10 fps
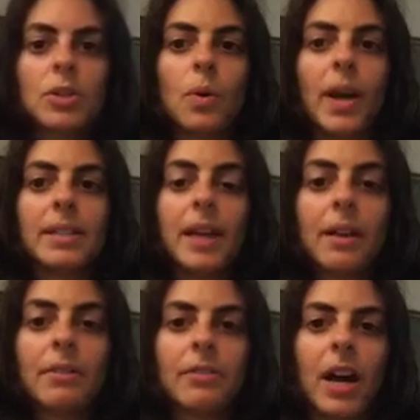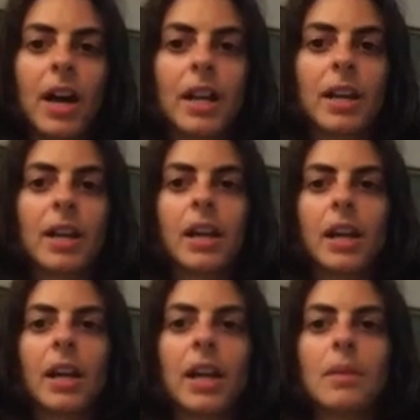To identify
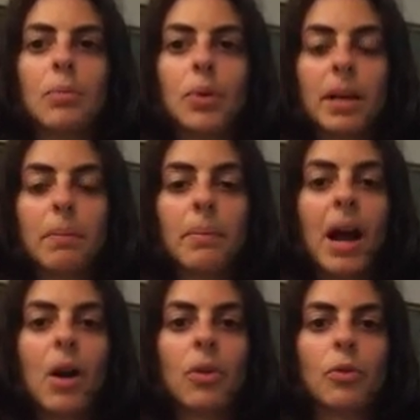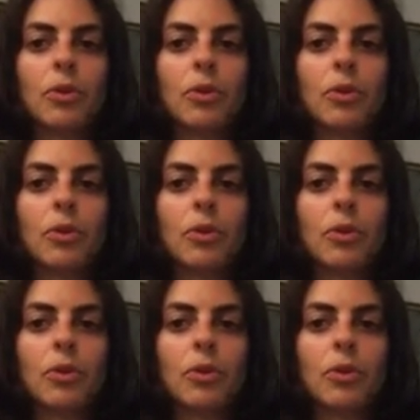and bring about